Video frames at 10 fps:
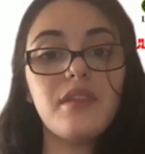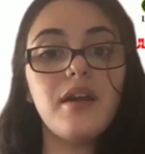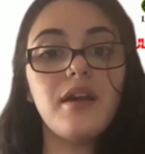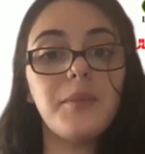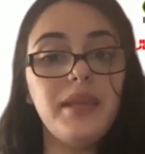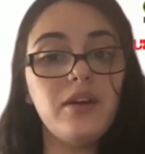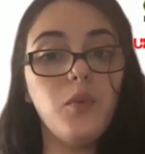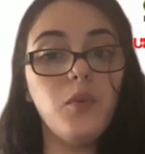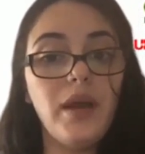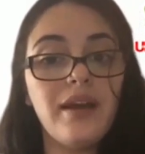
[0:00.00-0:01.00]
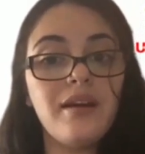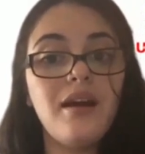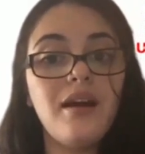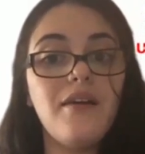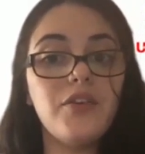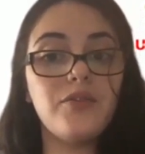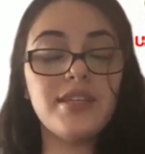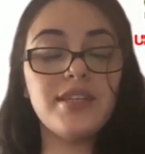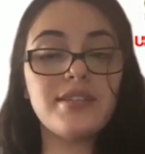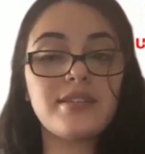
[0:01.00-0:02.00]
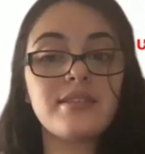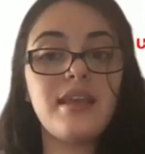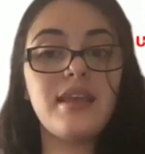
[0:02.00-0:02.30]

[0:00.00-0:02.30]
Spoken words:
are being aware of the risks